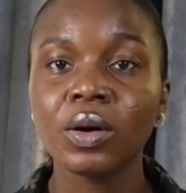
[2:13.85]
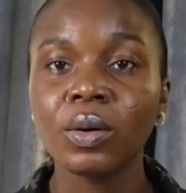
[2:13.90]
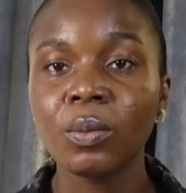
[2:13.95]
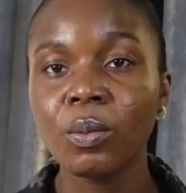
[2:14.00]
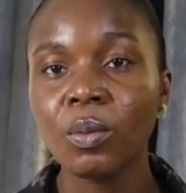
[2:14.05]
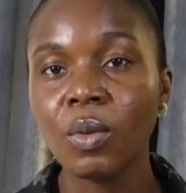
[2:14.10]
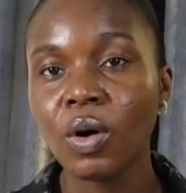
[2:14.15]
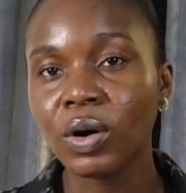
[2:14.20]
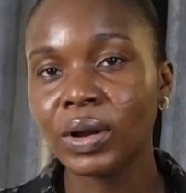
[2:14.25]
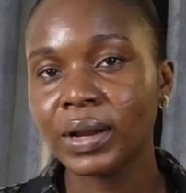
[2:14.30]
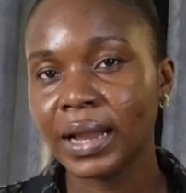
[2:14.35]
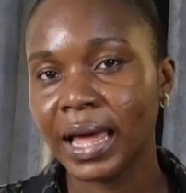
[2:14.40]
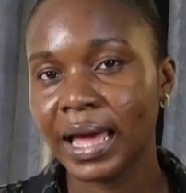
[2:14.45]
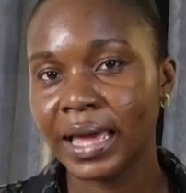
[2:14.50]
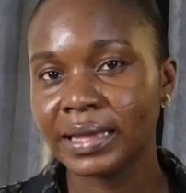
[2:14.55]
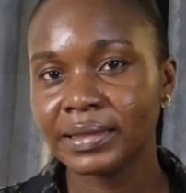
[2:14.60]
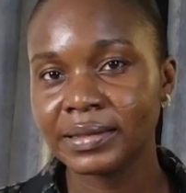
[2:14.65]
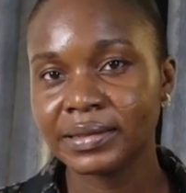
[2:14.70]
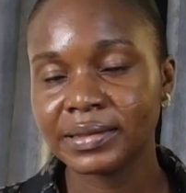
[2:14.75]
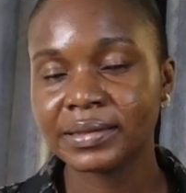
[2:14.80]
more
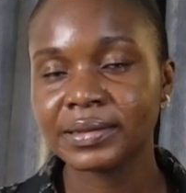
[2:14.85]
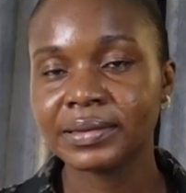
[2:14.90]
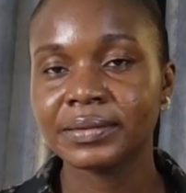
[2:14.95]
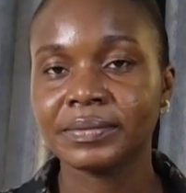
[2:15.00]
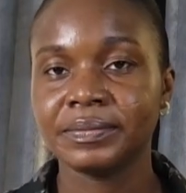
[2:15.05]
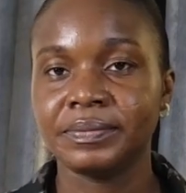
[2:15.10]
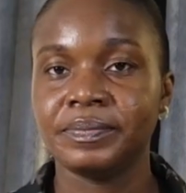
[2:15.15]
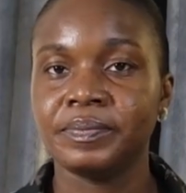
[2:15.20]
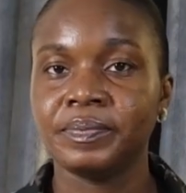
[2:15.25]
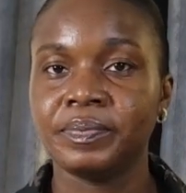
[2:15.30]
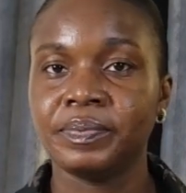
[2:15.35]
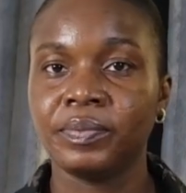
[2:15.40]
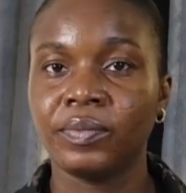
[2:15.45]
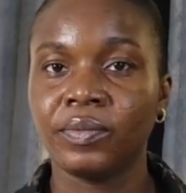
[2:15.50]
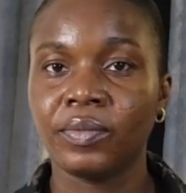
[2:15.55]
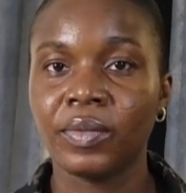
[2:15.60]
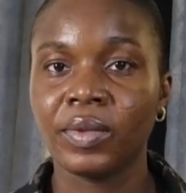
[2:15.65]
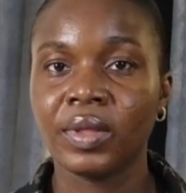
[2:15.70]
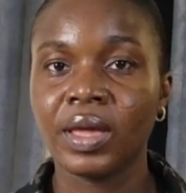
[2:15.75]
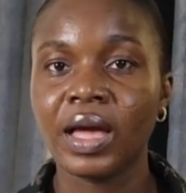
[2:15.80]
light
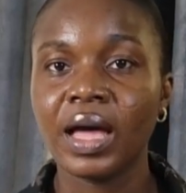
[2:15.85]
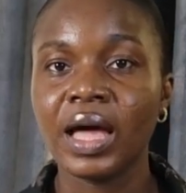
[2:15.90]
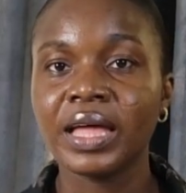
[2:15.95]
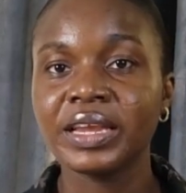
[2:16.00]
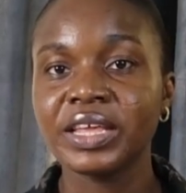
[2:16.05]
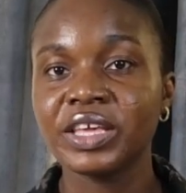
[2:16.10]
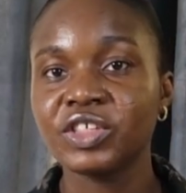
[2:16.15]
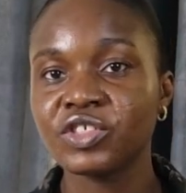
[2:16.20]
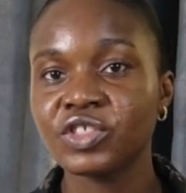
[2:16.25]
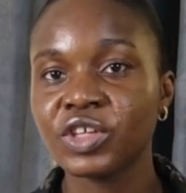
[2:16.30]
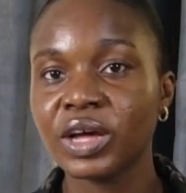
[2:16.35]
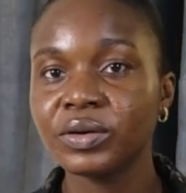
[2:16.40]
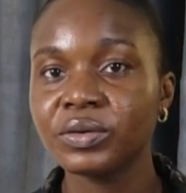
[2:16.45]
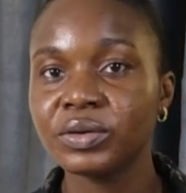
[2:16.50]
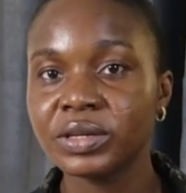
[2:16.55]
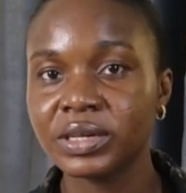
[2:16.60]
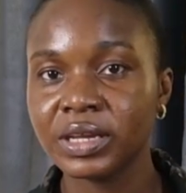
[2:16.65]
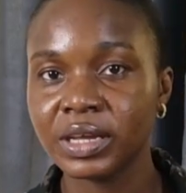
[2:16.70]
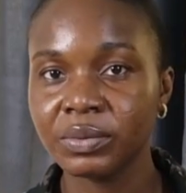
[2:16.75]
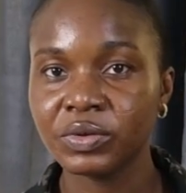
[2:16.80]
and a shallow
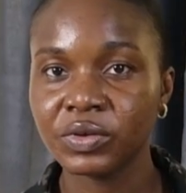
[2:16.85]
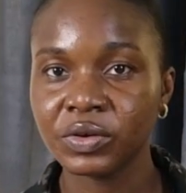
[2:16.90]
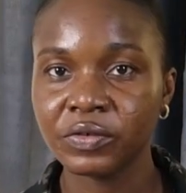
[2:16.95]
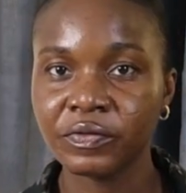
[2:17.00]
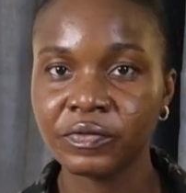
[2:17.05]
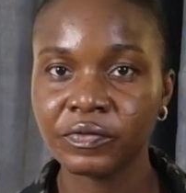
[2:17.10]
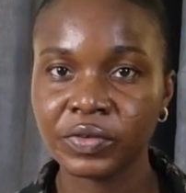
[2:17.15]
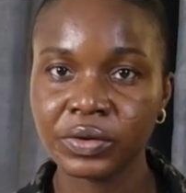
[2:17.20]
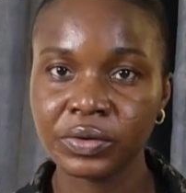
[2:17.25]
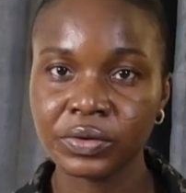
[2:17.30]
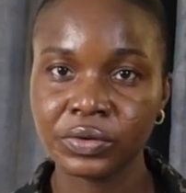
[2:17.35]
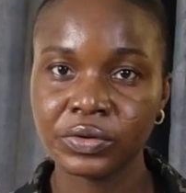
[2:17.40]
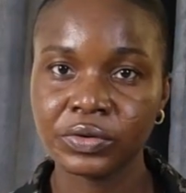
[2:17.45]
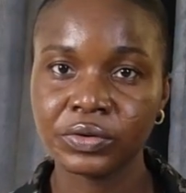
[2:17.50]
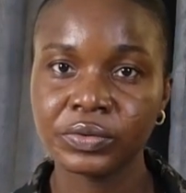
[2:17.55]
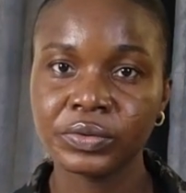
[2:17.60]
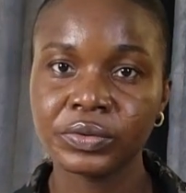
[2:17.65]
depth of field,